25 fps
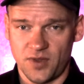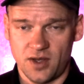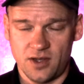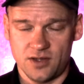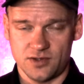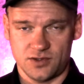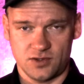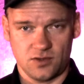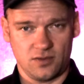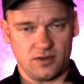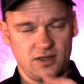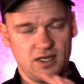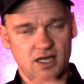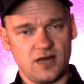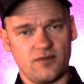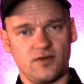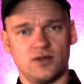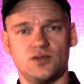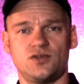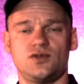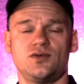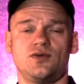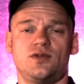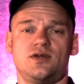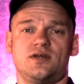So never
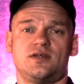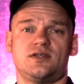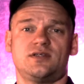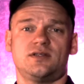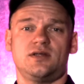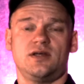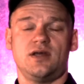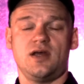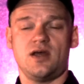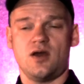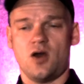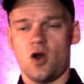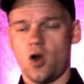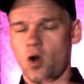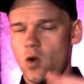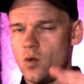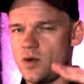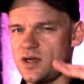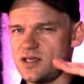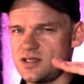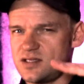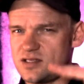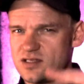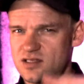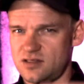do this.
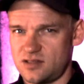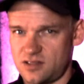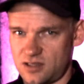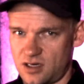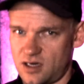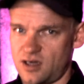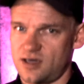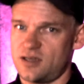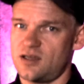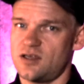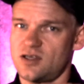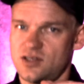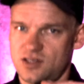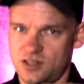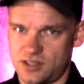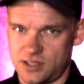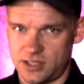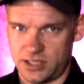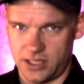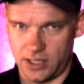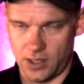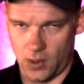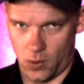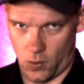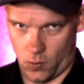Always start
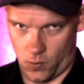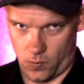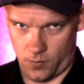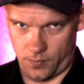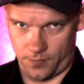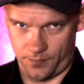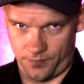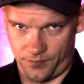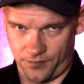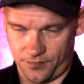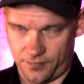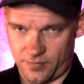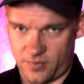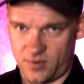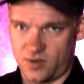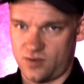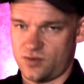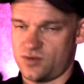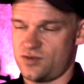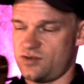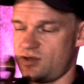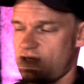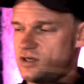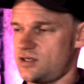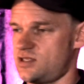slow. You
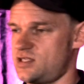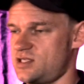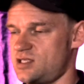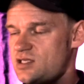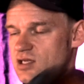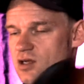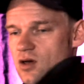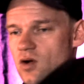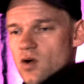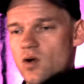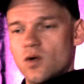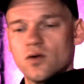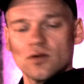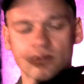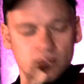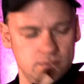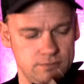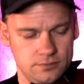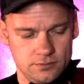start slow.